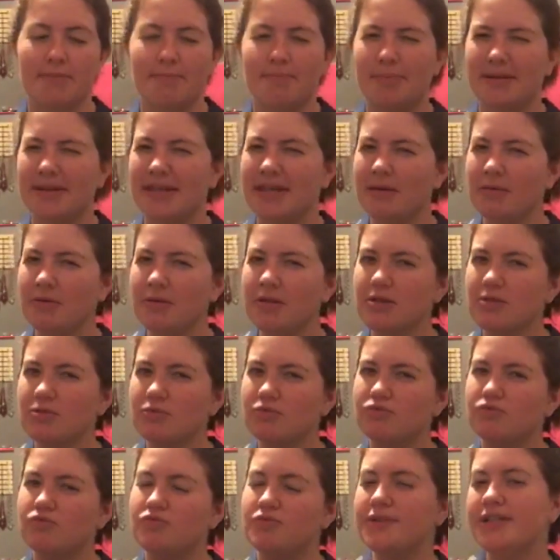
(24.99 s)
but that was a
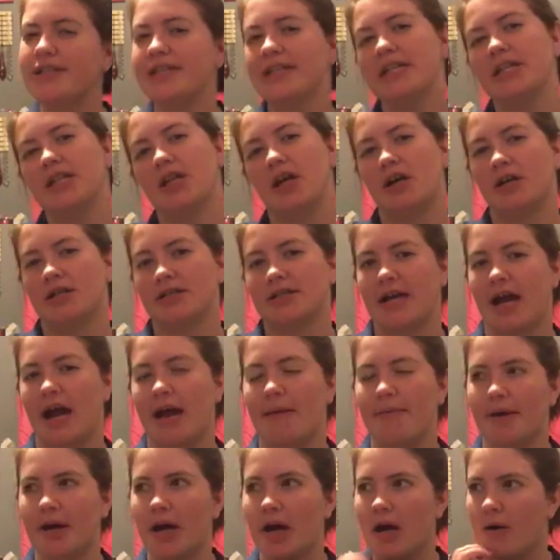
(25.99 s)
really long
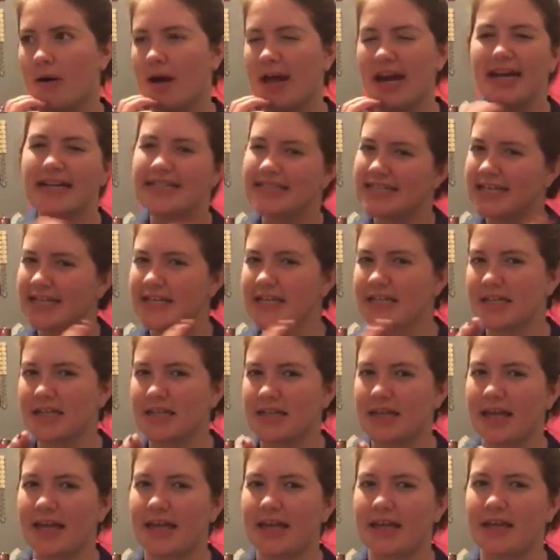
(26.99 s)
time ago, and I didn't,
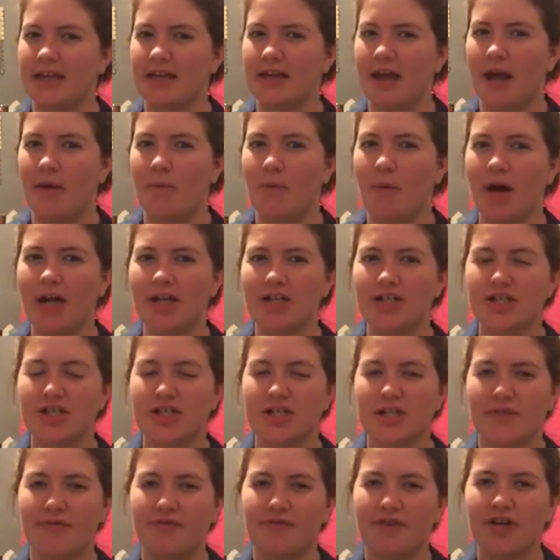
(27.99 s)
like, I watched
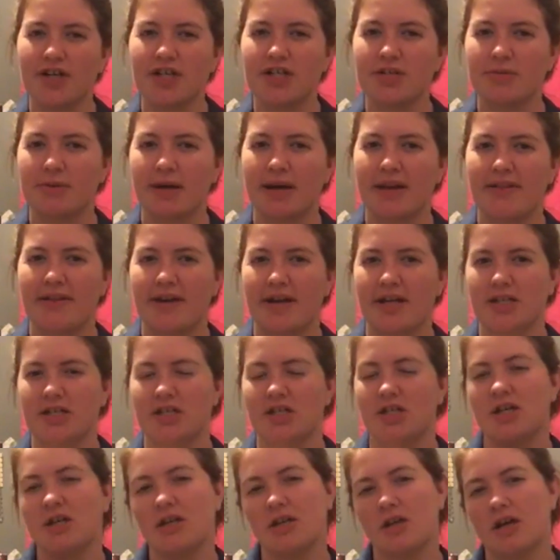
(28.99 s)
the first one, and then it
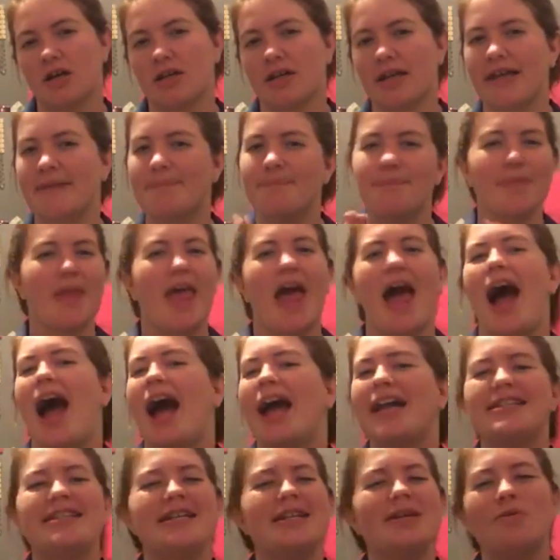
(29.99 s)
took a long, like,
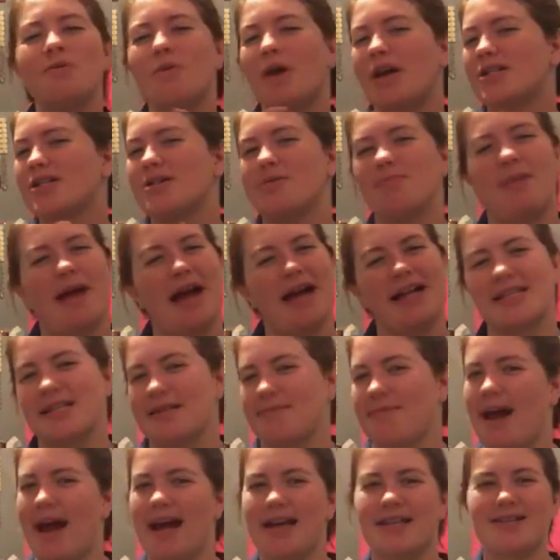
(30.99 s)
I didn't watch them back to
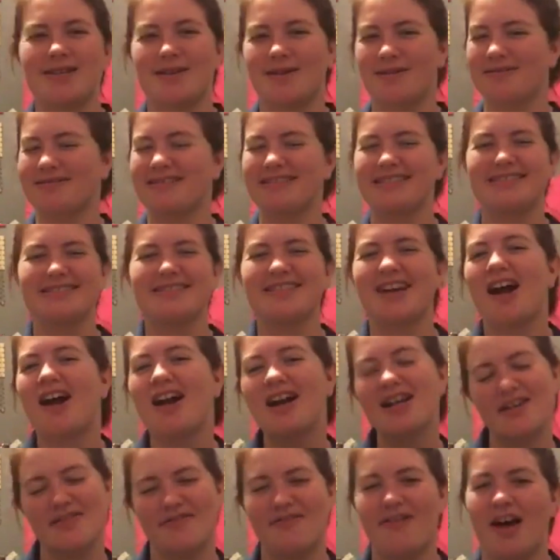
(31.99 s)
back, so it was
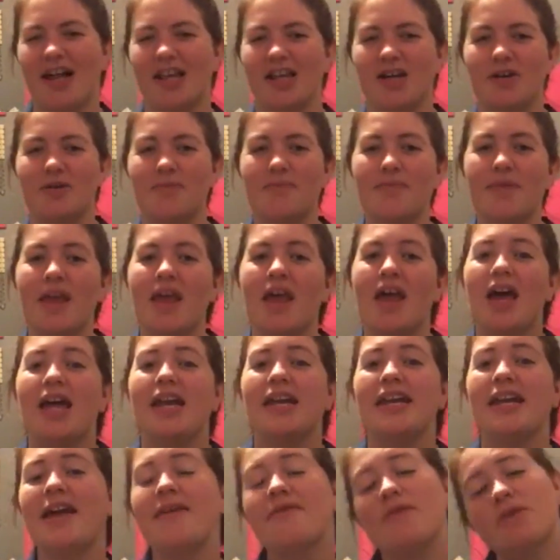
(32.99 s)
hard to follow.
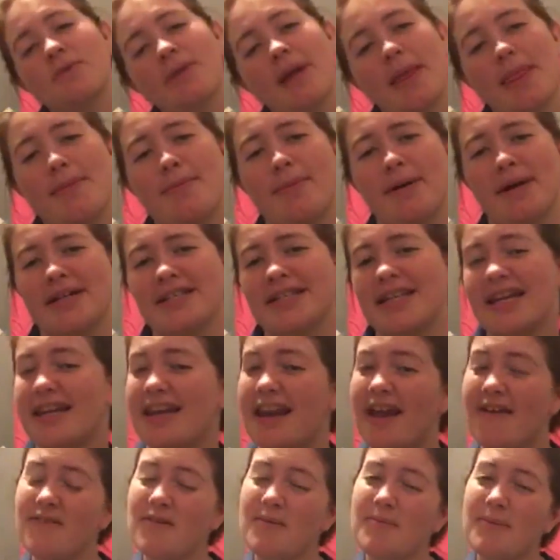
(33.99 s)
Never read the books,
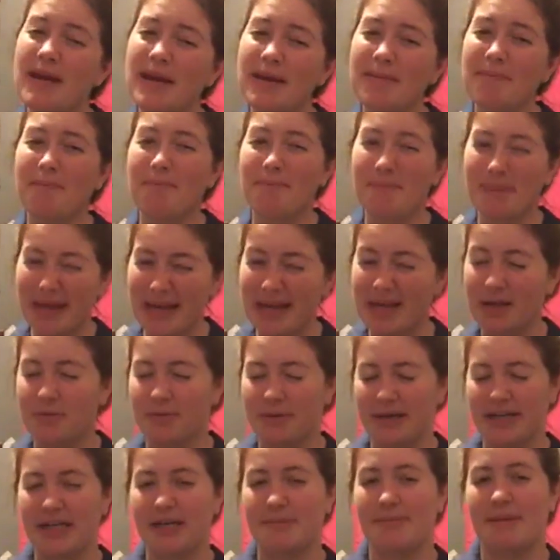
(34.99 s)
never been a big
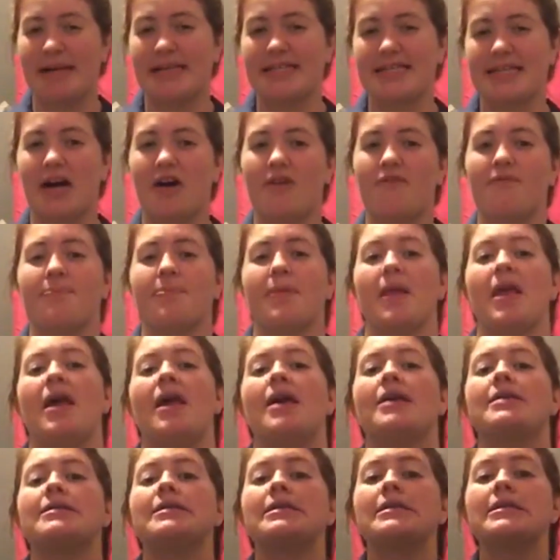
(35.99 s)
reader myself.
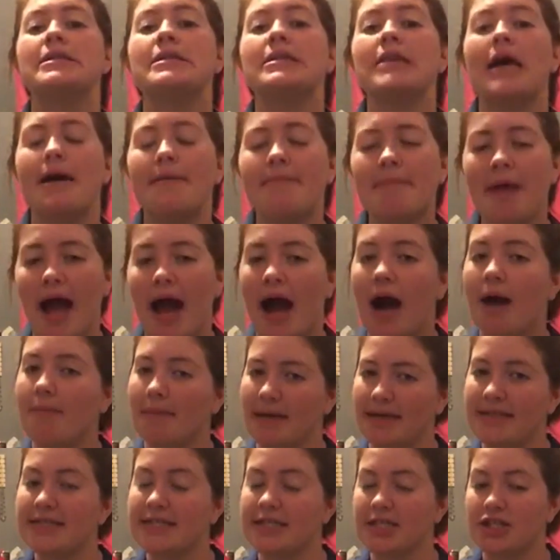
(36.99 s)
Somehow
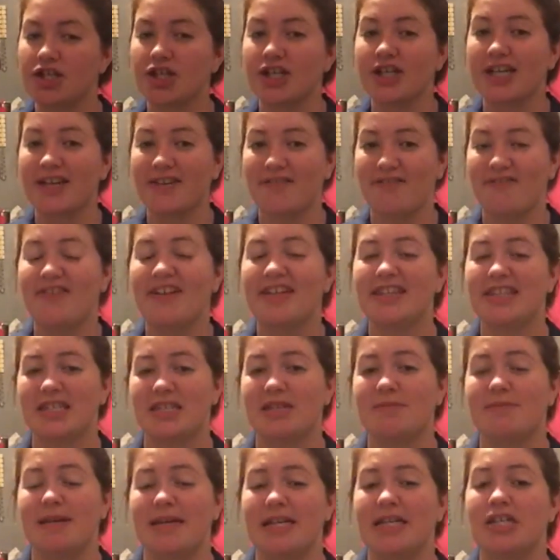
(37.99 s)
my sister
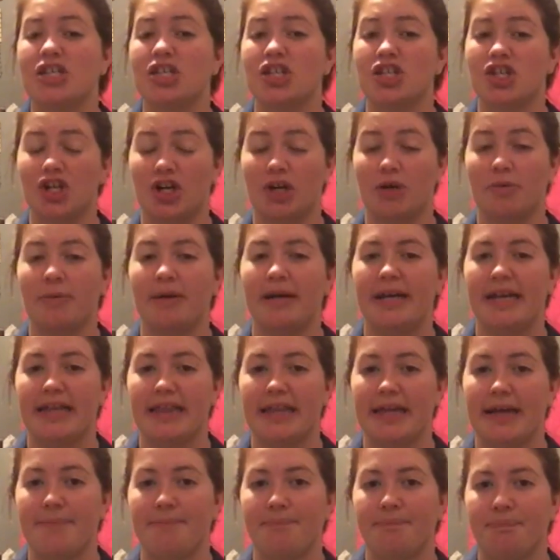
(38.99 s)
convinced me to start reading
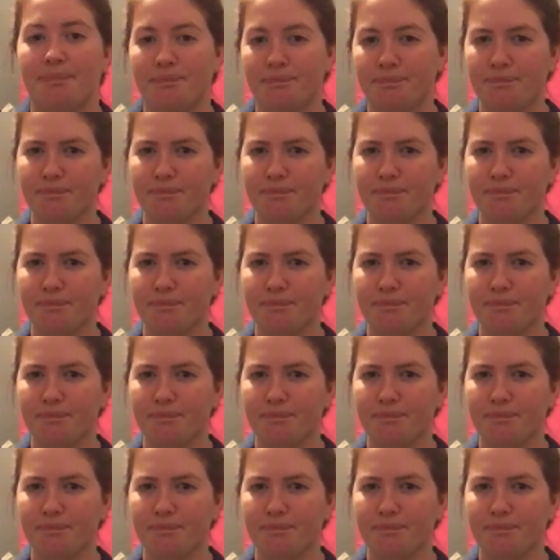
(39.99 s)
them.